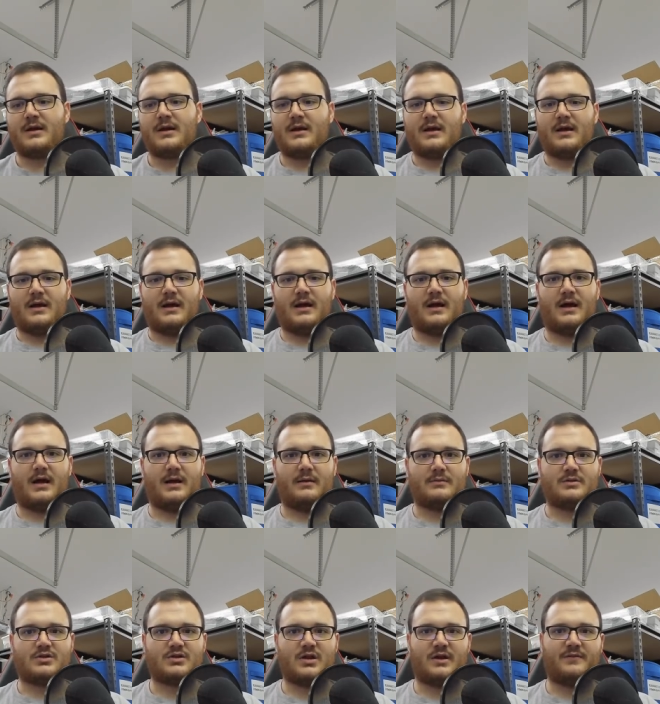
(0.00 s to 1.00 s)

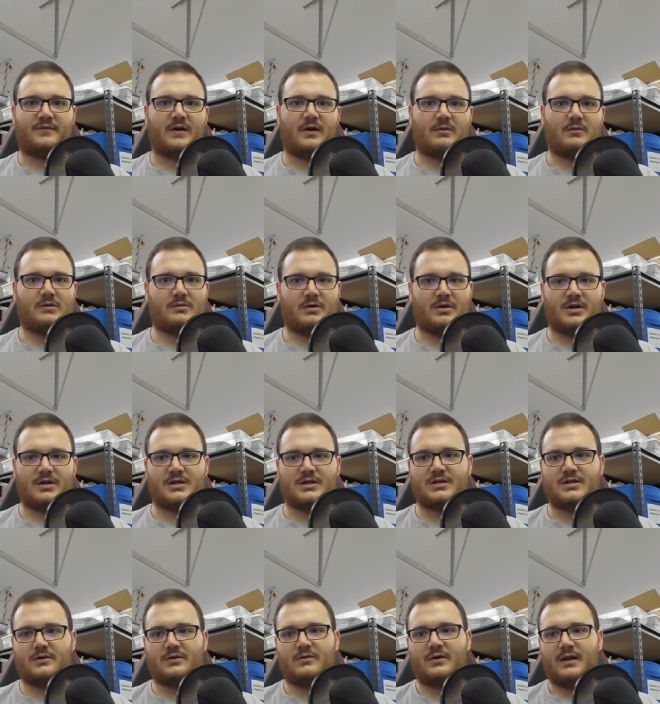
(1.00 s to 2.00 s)
trying to figure out what we're going to
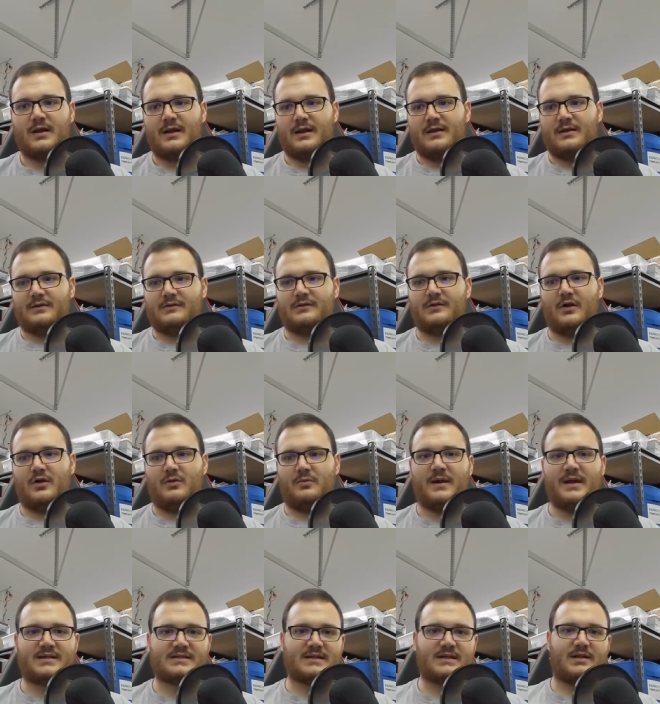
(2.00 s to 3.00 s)
do. So
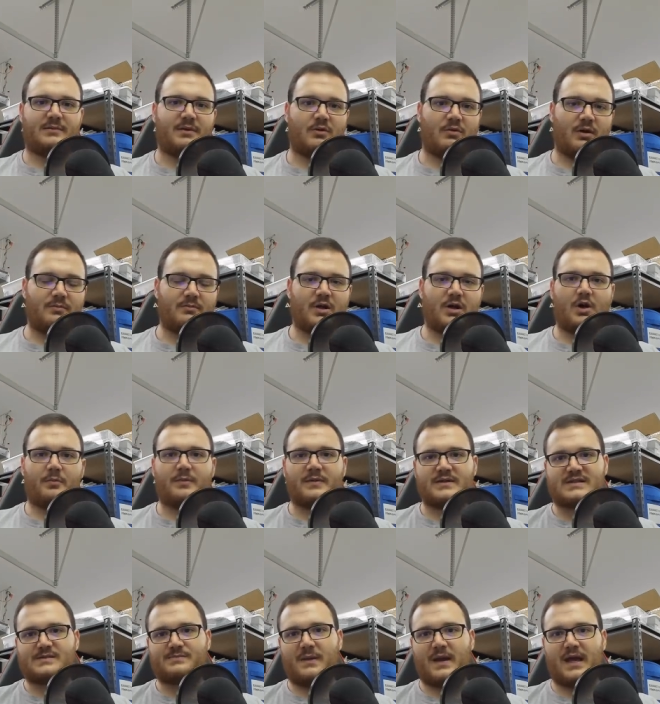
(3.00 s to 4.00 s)
basically it'll be one big open
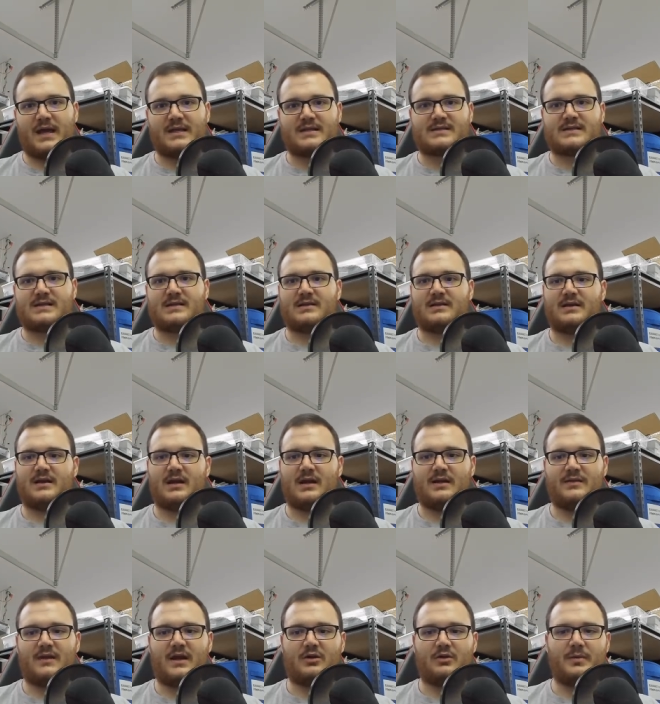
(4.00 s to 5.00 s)
space,
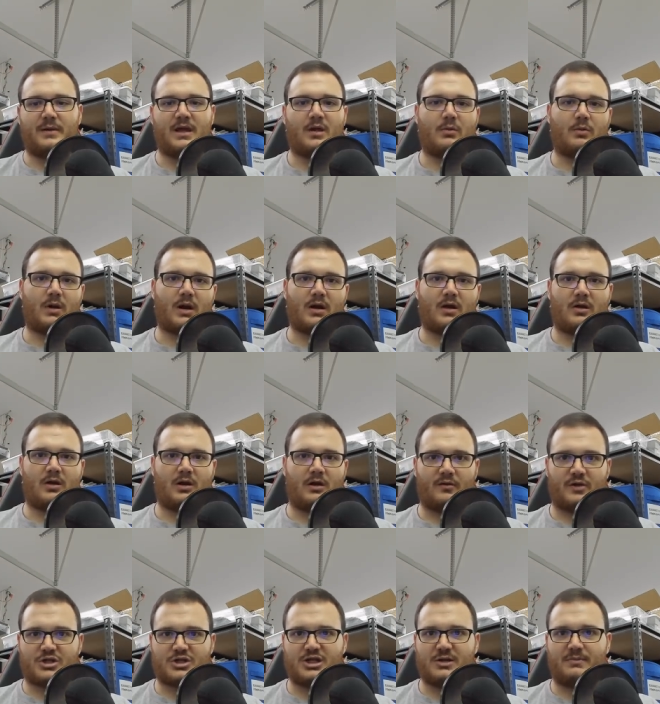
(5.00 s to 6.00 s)
and that'll be where all of
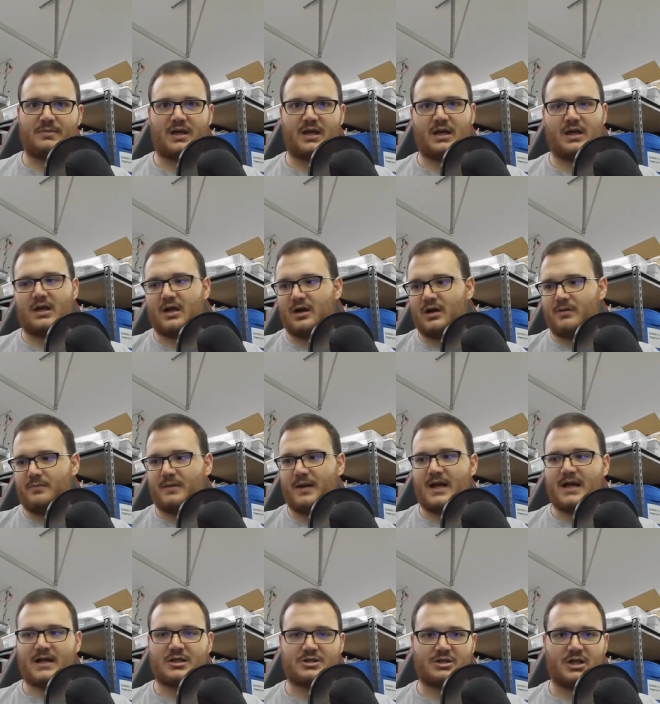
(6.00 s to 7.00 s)
our shipping, our
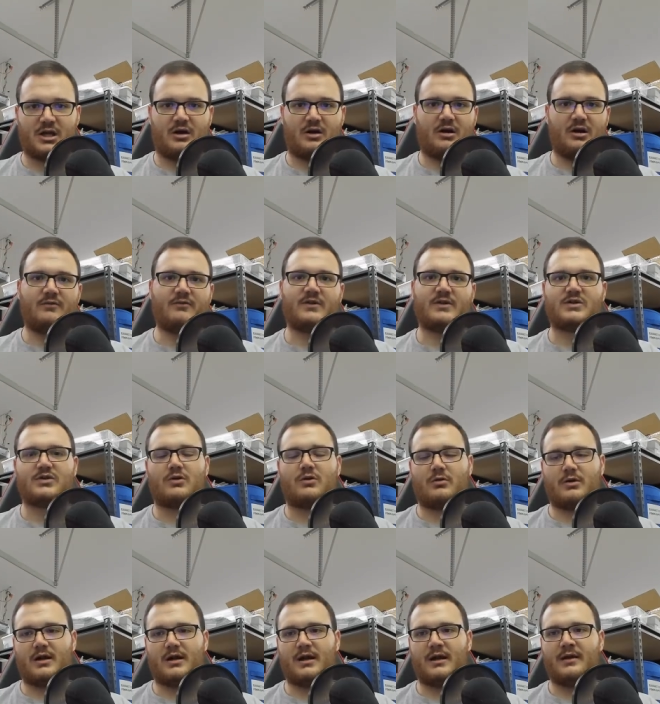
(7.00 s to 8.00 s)
packaging, our
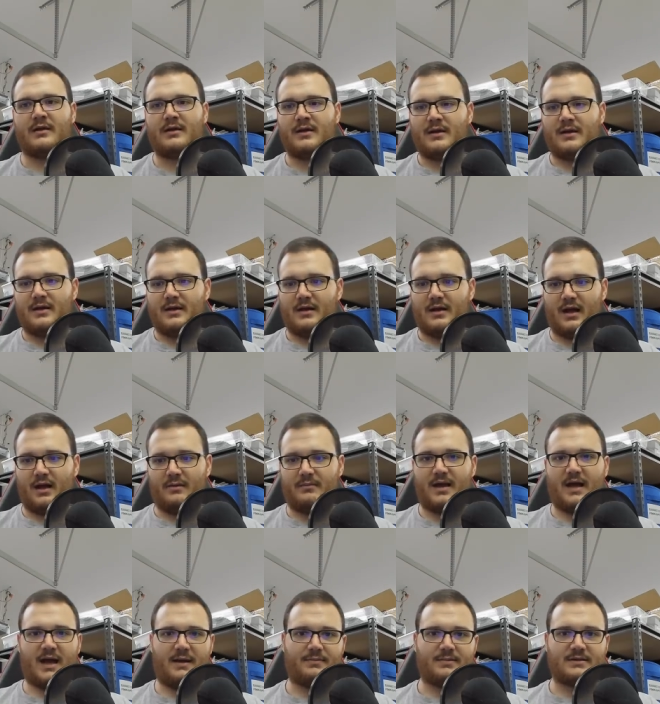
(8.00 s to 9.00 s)
inventory
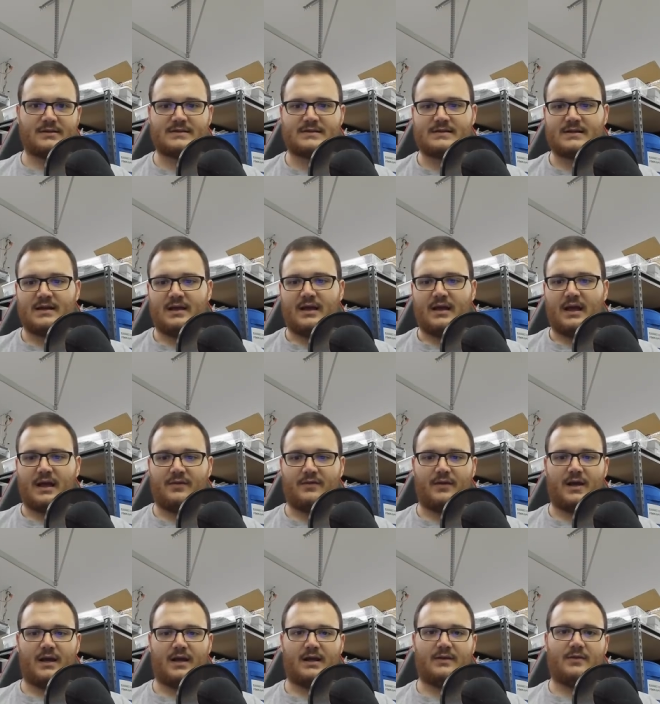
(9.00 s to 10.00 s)
happens. And
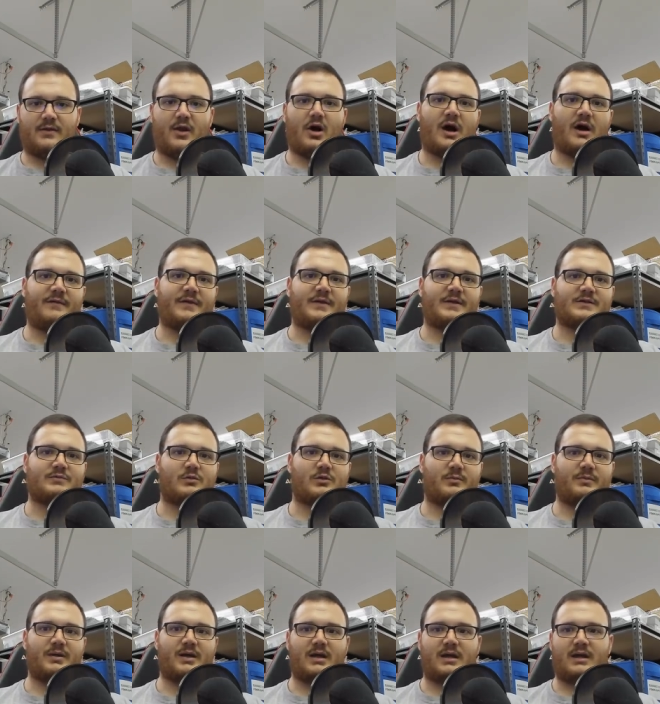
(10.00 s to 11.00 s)
then in the office will
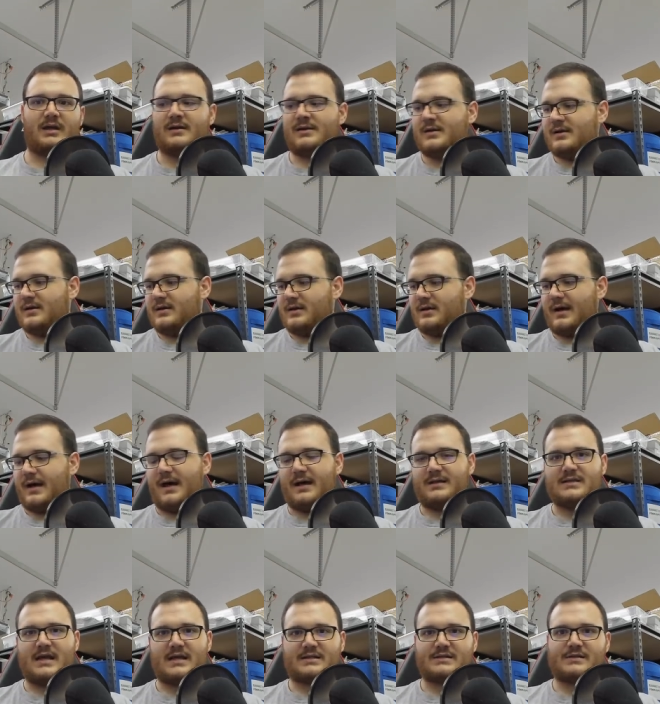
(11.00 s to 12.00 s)
be
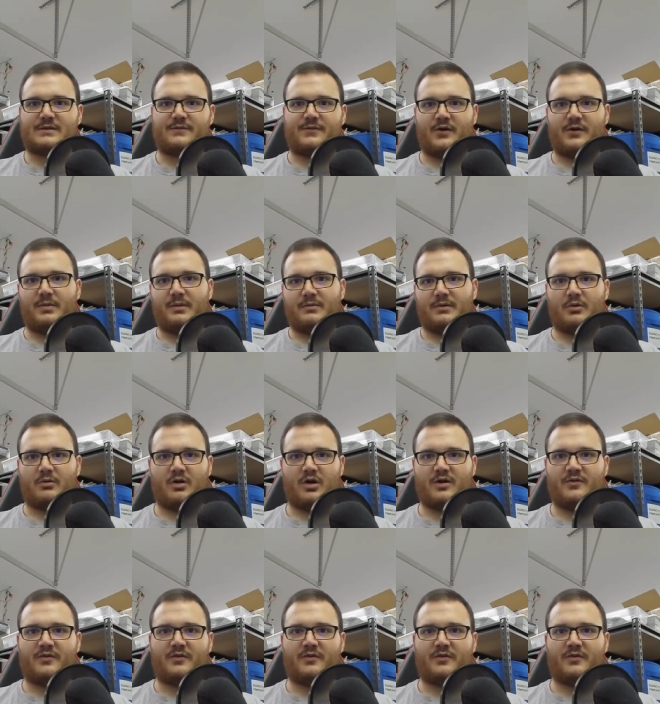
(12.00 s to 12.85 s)
desks for people that work for